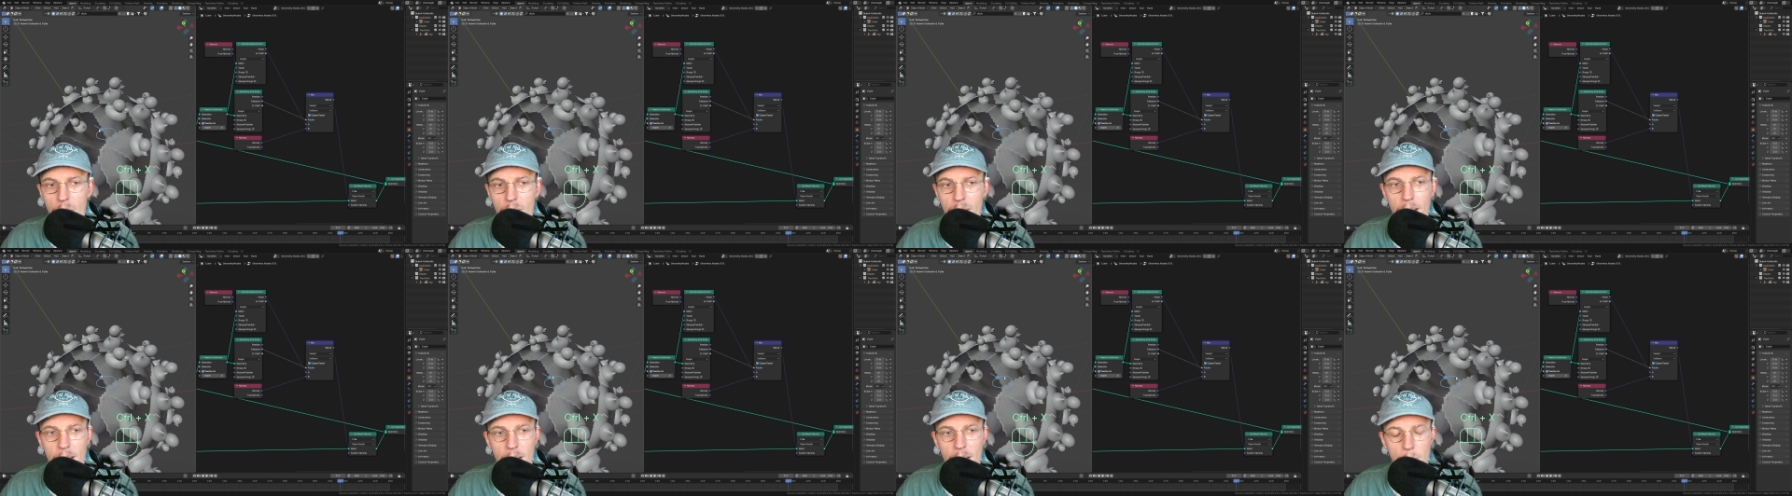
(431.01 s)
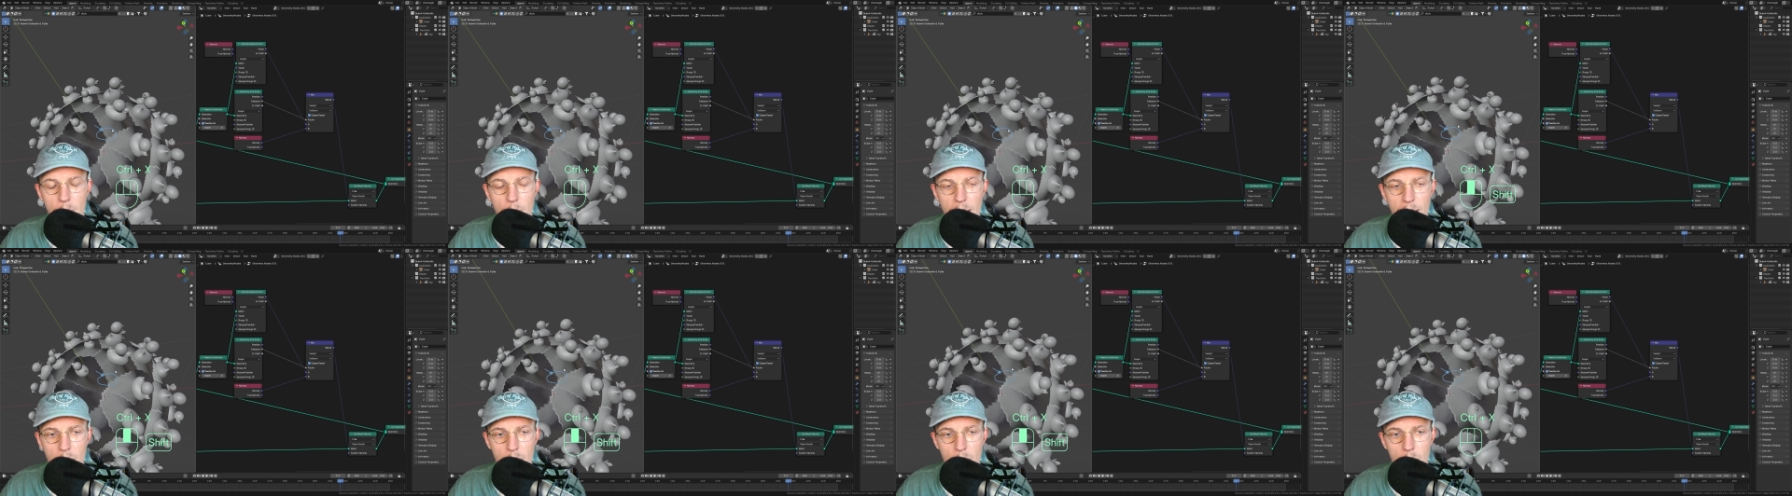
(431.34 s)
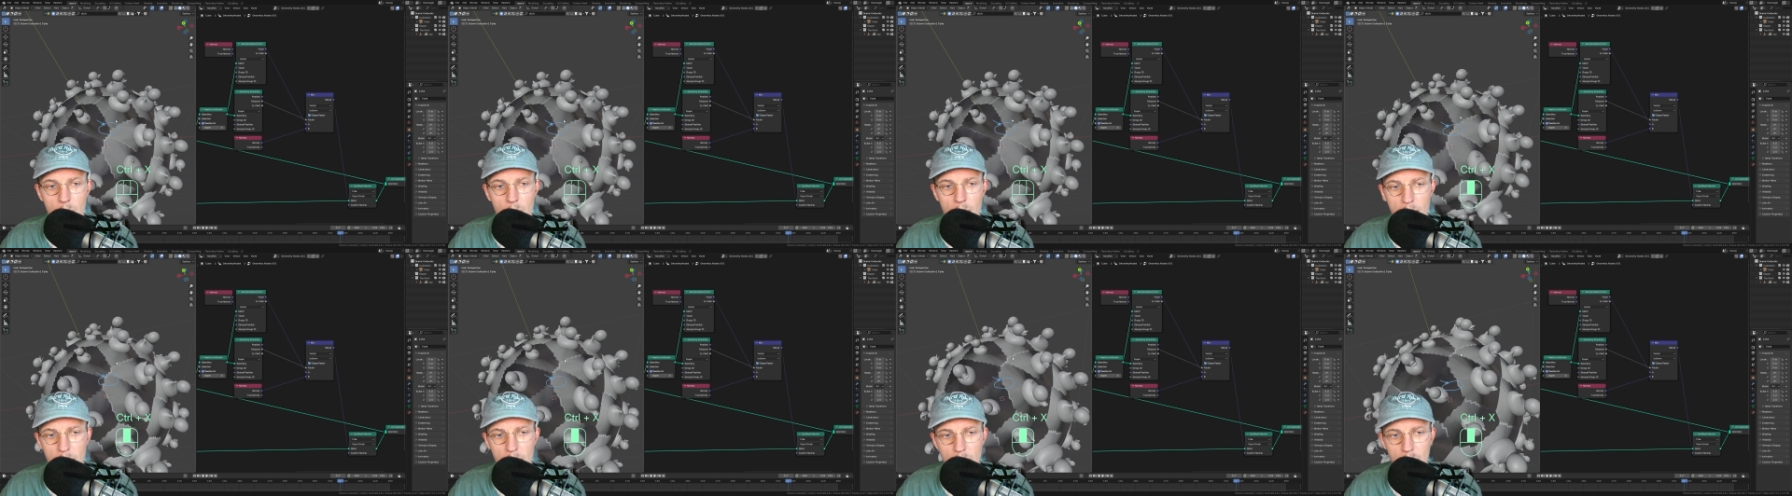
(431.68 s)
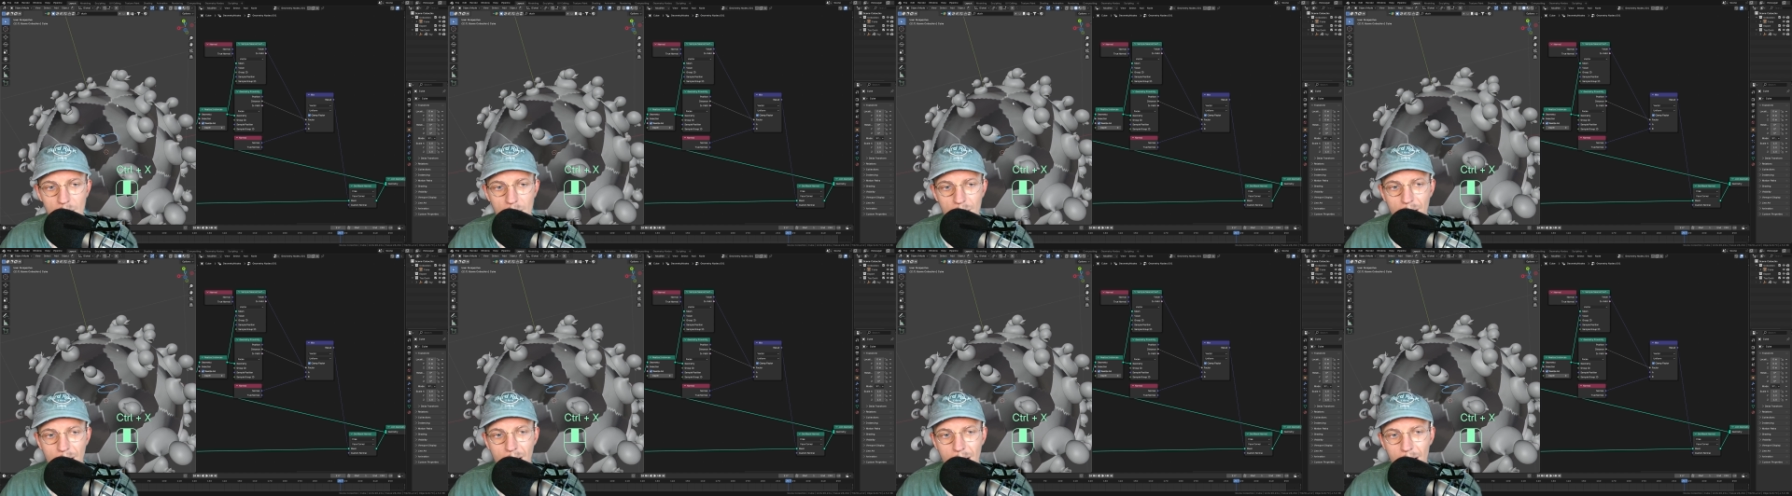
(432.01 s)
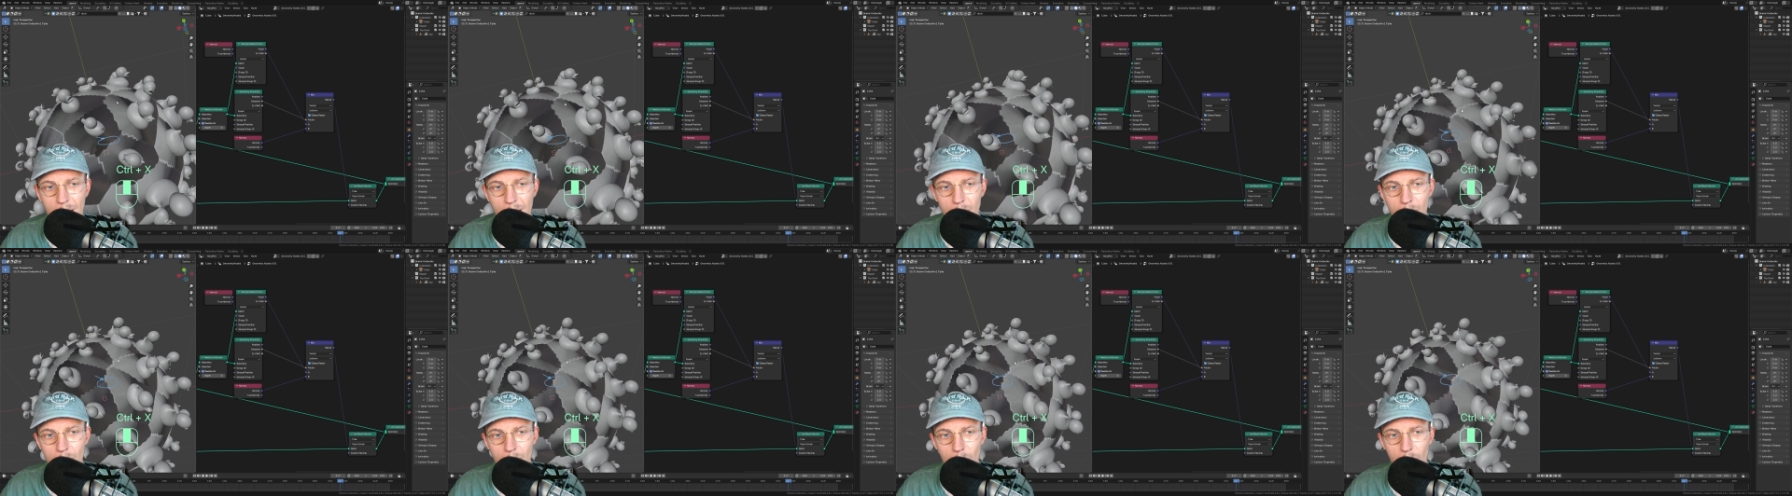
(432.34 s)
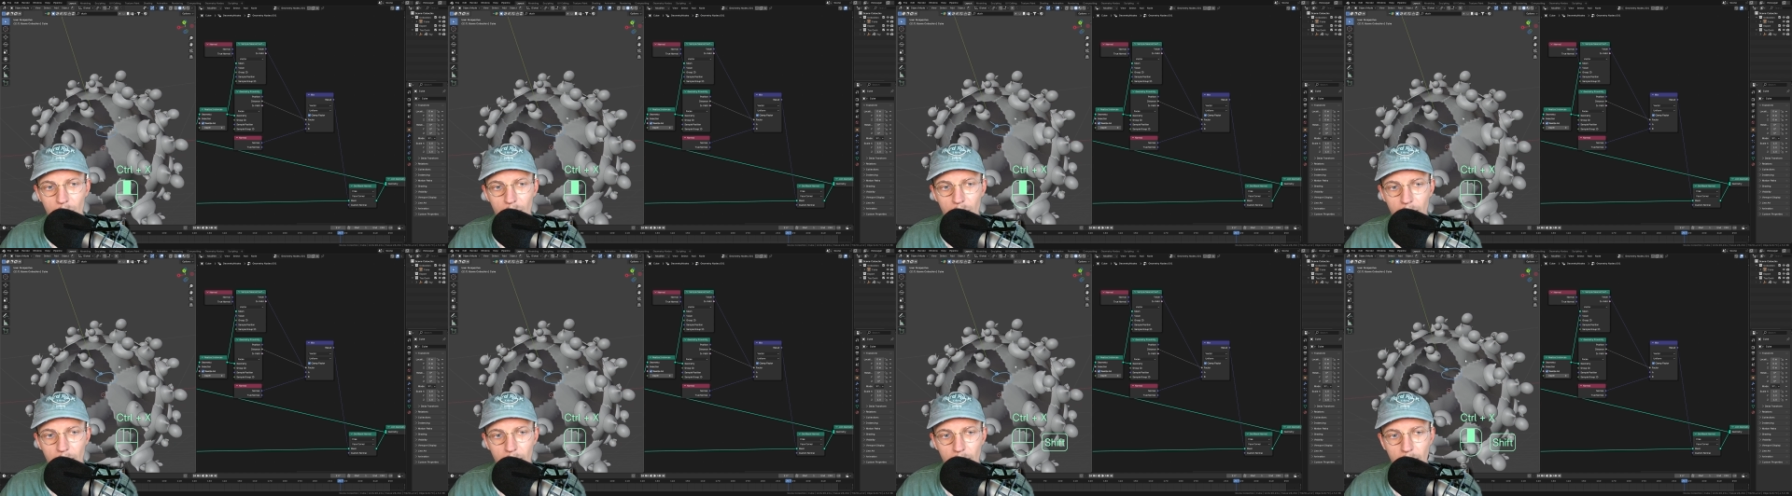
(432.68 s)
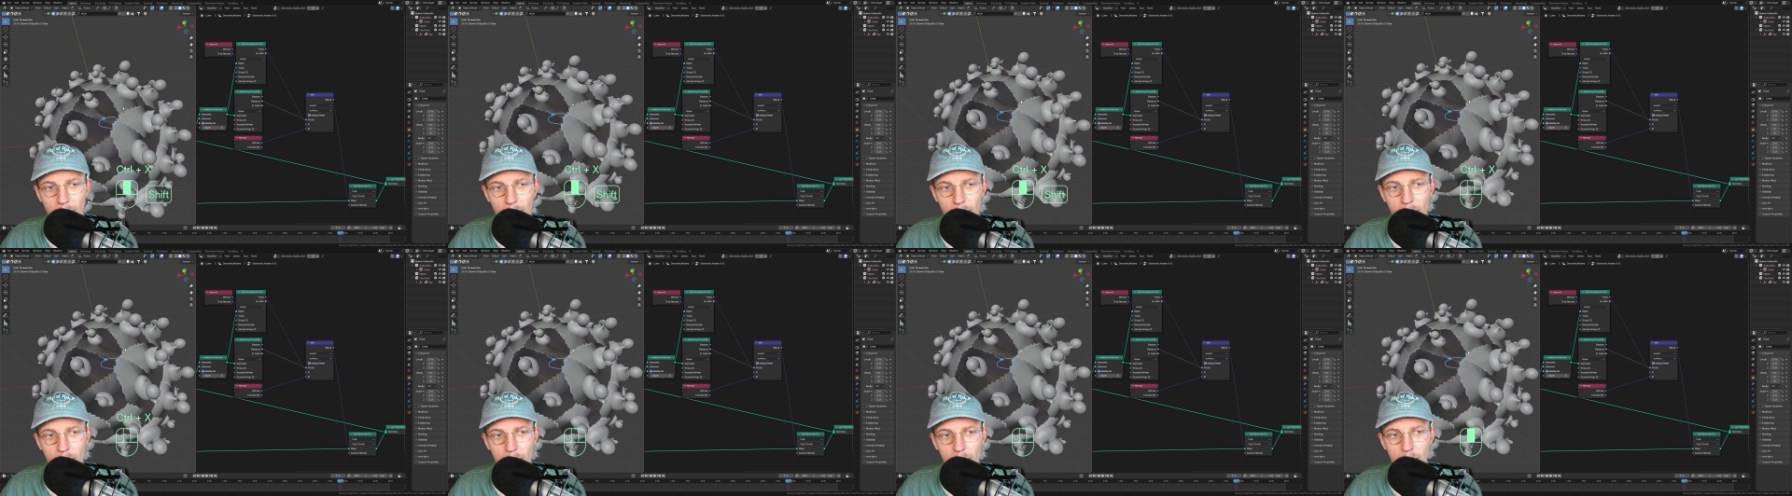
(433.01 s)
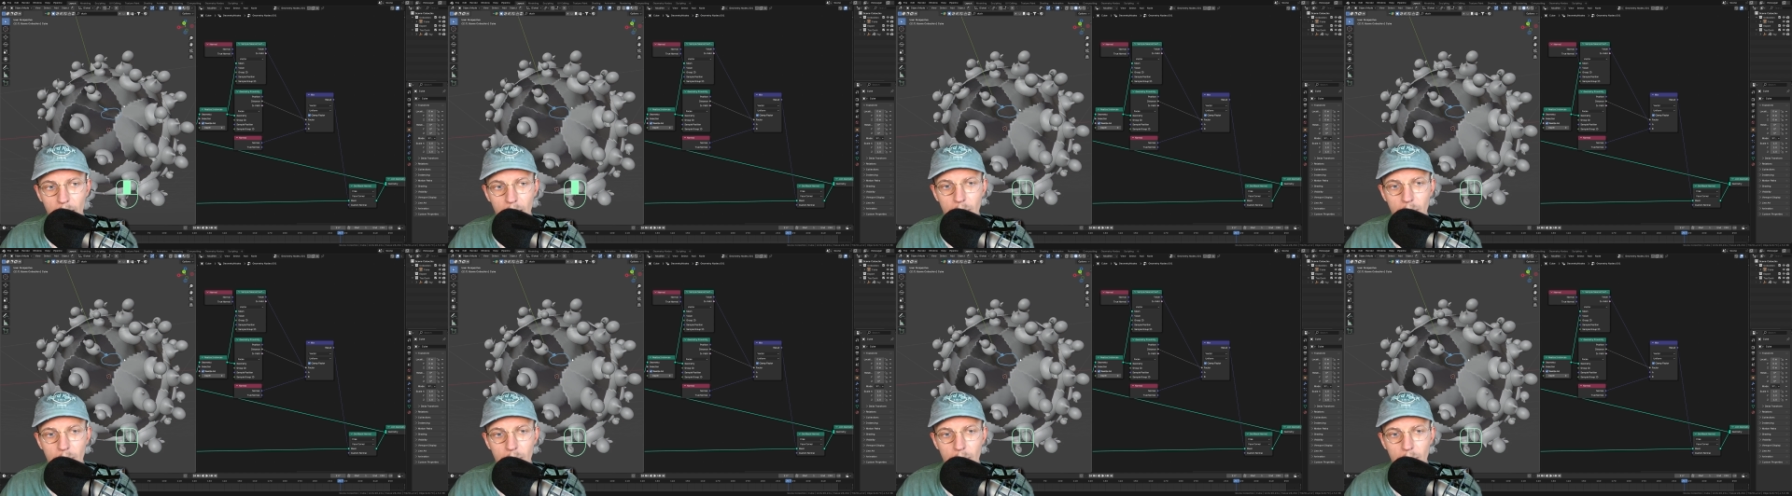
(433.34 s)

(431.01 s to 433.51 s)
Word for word: get back to this nice looking uh,